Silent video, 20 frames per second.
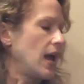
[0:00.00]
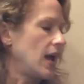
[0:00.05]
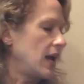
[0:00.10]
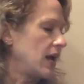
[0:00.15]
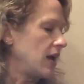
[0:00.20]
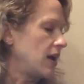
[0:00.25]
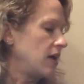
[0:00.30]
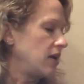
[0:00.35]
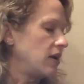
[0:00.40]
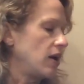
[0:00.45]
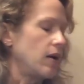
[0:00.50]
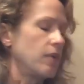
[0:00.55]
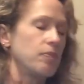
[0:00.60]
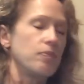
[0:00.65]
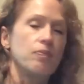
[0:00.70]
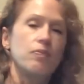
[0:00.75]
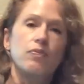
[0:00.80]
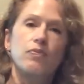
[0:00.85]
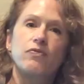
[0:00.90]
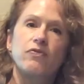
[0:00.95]
And a
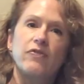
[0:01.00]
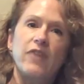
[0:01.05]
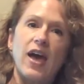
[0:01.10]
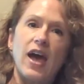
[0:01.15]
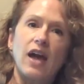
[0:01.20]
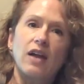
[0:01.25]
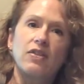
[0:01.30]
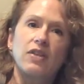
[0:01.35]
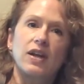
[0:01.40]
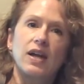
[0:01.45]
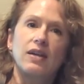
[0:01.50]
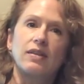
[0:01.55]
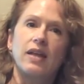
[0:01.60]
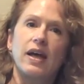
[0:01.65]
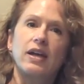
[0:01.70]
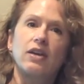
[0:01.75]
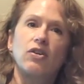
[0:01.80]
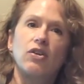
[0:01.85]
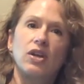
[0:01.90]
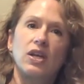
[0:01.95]
fact that I'd
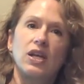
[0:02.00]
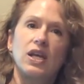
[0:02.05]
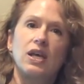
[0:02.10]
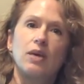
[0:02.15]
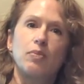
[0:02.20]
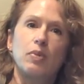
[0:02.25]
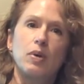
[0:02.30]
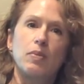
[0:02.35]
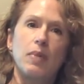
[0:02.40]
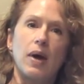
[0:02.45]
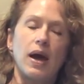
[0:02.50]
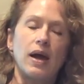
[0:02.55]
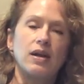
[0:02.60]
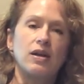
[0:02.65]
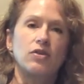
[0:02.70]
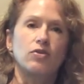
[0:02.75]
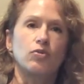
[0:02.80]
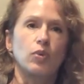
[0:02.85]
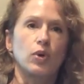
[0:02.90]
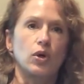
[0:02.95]
like you to keep in
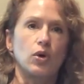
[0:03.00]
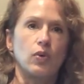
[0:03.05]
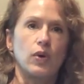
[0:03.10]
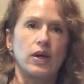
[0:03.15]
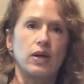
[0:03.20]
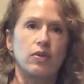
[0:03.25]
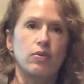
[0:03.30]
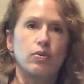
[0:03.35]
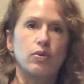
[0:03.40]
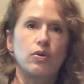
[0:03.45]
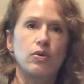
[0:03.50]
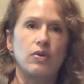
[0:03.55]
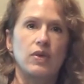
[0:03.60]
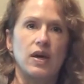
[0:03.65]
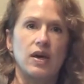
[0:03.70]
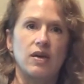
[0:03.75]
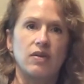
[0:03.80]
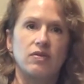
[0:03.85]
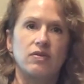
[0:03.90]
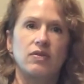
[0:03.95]
mind as we're going through
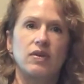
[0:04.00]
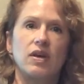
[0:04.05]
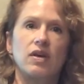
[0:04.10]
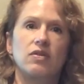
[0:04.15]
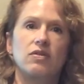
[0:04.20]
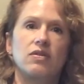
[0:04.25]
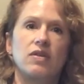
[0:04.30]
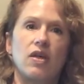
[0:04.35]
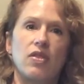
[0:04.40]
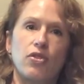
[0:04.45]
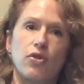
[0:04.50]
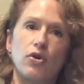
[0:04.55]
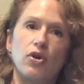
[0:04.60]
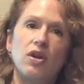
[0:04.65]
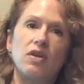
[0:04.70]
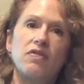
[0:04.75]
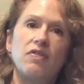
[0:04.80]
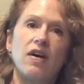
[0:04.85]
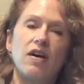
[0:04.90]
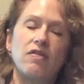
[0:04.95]
this is that
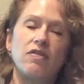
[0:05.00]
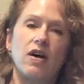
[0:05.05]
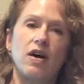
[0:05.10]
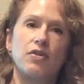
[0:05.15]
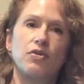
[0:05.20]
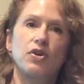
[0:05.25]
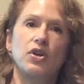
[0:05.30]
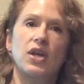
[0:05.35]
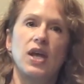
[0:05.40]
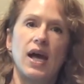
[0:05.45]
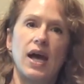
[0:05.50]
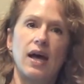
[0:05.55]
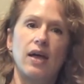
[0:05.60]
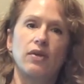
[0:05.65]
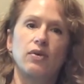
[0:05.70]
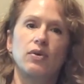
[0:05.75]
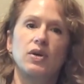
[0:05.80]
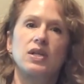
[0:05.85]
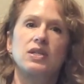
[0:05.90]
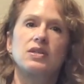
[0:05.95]
3,500
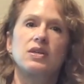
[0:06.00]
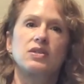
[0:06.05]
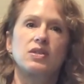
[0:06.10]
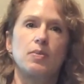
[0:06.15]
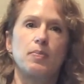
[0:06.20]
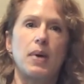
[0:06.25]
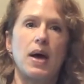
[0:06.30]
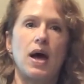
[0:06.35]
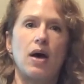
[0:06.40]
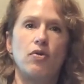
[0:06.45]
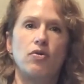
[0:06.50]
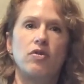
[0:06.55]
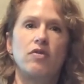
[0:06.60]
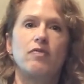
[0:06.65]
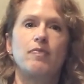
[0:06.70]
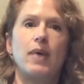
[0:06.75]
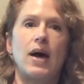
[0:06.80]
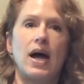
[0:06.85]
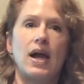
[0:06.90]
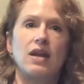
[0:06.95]
calories is a pound
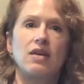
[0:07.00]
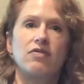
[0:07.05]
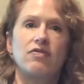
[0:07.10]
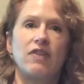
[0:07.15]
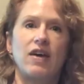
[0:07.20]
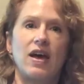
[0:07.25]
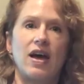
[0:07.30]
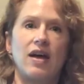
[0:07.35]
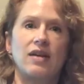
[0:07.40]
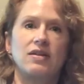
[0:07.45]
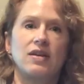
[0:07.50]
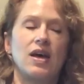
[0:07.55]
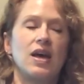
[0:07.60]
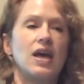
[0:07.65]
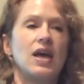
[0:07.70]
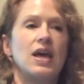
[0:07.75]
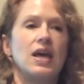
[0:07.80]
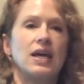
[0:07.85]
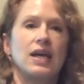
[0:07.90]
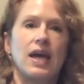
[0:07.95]
of body fat.
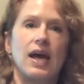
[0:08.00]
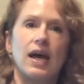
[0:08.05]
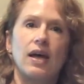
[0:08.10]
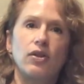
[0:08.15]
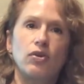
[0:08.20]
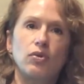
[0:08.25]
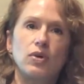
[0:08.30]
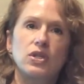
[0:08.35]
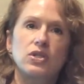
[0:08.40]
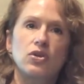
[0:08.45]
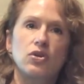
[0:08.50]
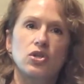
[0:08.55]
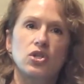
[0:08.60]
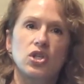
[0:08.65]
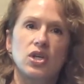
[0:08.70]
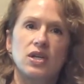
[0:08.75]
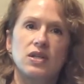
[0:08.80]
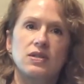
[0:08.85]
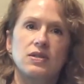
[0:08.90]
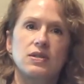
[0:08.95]
Calories are
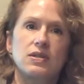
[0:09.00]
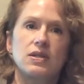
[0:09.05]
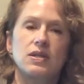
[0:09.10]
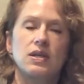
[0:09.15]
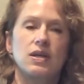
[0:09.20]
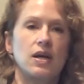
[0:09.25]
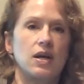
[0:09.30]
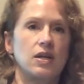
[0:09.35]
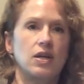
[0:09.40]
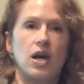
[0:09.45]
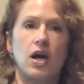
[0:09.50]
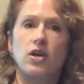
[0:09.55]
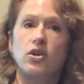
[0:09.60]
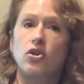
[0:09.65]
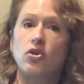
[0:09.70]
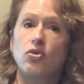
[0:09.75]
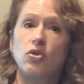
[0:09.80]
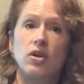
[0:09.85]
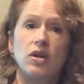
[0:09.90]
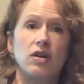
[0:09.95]
just
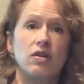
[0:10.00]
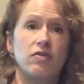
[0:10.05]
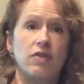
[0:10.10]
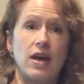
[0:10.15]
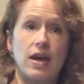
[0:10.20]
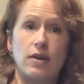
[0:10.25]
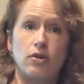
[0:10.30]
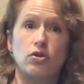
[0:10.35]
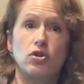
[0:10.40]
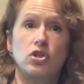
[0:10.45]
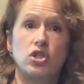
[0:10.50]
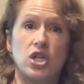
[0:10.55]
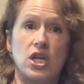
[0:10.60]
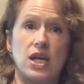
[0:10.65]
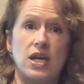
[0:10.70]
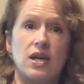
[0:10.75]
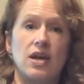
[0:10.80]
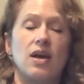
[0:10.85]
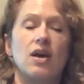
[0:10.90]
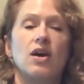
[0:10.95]
a unit of
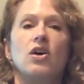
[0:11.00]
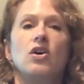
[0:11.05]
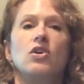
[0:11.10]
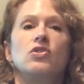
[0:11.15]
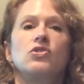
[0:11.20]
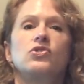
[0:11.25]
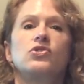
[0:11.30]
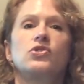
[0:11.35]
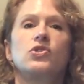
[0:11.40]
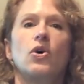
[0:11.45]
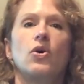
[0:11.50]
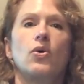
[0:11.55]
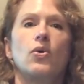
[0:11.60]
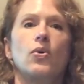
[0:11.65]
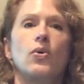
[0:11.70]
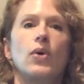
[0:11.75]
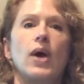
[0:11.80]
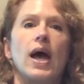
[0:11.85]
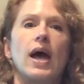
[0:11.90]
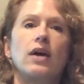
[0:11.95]
energy.
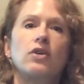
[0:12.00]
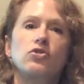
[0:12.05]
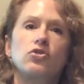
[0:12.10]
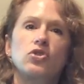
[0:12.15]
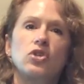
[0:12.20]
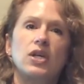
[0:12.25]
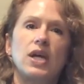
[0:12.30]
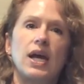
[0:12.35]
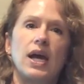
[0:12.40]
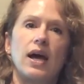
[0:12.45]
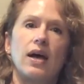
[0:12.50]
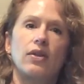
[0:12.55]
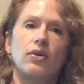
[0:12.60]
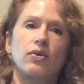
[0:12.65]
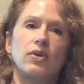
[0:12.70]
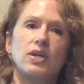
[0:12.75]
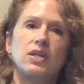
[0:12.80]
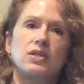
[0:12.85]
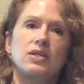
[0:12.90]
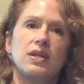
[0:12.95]
So extra
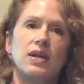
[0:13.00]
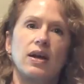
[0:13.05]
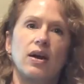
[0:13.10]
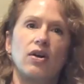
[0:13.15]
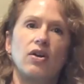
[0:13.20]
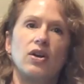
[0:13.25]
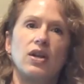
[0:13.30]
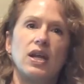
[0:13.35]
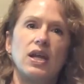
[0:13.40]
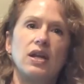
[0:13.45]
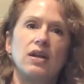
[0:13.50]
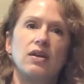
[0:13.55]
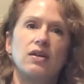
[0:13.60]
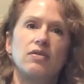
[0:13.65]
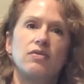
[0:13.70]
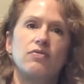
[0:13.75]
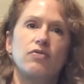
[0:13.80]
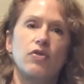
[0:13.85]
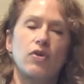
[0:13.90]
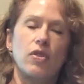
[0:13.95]
calories that aren't
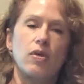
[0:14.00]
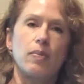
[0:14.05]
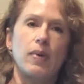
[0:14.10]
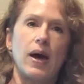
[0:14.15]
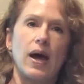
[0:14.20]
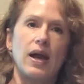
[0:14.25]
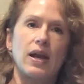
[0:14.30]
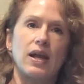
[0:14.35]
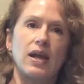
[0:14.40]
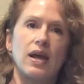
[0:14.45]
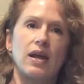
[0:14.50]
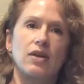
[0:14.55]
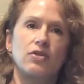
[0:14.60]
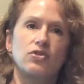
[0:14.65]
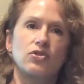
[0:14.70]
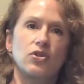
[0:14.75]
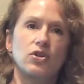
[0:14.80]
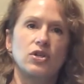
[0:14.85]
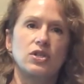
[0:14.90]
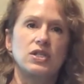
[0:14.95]
needed for the body at a
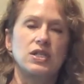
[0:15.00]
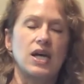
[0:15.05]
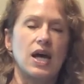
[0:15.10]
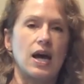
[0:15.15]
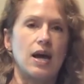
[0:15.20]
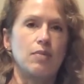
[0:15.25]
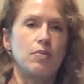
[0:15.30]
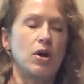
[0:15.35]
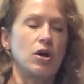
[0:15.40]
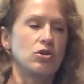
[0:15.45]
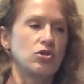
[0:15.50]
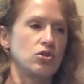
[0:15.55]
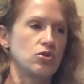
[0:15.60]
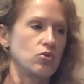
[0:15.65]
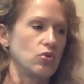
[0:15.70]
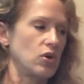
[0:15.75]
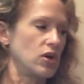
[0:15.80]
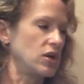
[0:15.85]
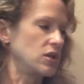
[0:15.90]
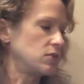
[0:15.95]
certain time are
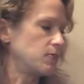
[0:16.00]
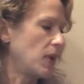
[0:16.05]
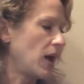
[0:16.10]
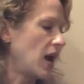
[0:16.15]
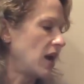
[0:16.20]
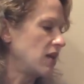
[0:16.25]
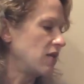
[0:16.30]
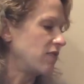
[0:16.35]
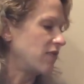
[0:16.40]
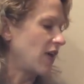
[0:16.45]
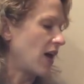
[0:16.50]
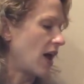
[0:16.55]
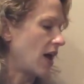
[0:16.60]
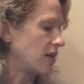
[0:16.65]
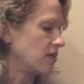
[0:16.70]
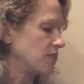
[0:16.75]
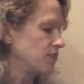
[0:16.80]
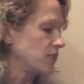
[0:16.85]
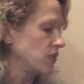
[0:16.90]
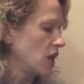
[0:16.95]
stored as body
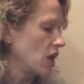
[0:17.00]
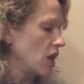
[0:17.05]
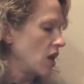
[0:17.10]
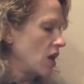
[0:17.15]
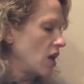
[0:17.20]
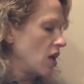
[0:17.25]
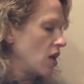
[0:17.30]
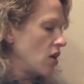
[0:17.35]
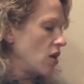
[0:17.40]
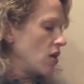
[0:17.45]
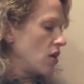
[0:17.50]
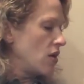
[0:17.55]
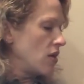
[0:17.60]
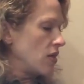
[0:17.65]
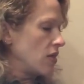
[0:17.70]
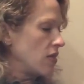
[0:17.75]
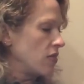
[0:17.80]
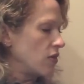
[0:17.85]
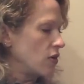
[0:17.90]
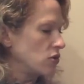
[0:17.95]
fat.
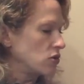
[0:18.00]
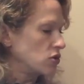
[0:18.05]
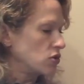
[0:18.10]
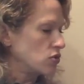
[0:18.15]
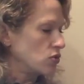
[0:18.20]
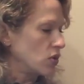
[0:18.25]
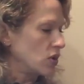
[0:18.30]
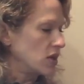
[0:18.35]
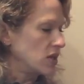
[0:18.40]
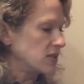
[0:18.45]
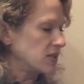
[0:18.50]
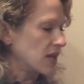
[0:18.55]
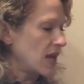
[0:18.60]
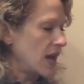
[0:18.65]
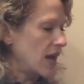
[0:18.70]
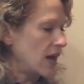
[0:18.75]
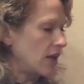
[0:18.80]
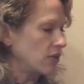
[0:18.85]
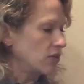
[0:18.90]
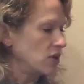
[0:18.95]
They're stored as
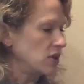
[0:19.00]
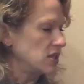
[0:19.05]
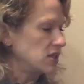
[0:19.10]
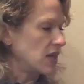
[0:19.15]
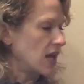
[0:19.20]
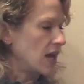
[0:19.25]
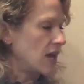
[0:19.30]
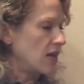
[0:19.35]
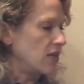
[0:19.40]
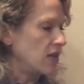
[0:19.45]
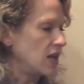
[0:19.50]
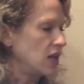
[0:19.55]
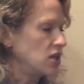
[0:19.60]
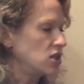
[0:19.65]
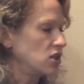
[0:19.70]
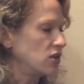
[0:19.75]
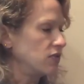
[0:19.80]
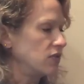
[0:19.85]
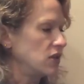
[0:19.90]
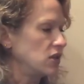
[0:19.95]
calories, and
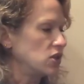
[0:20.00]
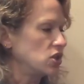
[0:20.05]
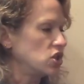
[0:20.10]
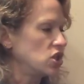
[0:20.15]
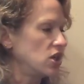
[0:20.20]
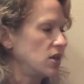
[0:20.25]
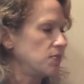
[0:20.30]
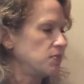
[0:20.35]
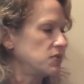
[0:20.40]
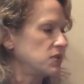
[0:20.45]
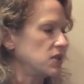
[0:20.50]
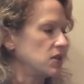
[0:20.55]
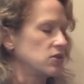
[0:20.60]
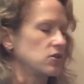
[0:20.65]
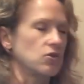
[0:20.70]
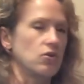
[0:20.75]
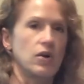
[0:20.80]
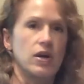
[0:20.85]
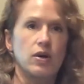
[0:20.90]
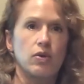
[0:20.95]
each of these chips is
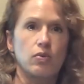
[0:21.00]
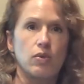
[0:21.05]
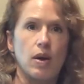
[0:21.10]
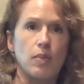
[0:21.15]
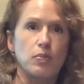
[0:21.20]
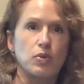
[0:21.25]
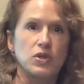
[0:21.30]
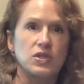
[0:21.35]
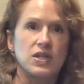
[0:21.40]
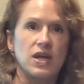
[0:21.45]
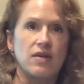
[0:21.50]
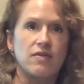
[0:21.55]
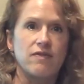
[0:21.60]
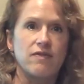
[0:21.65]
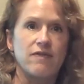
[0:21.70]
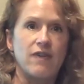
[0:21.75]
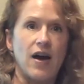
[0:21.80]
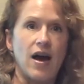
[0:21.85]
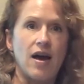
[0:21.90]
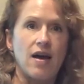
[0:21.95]
going to represent
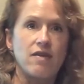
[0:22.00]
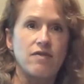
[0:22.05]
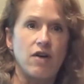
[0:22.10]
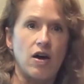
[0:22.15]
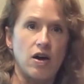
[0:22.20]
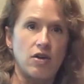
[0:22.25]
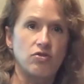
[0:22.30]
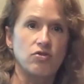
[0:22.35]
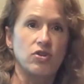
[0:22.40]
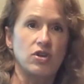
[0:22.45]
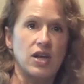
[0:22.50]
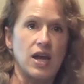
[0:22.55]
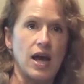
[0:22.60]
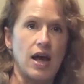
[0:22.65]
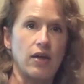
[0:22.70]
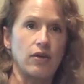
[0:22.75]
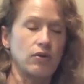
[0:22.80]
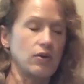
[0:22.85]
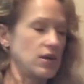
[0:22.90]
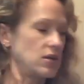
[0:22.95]
500
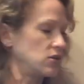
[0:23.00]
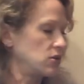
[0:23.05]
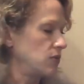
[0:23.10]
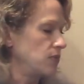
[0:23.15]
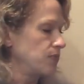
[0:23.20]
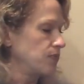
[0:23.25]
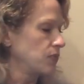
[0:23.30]
calories.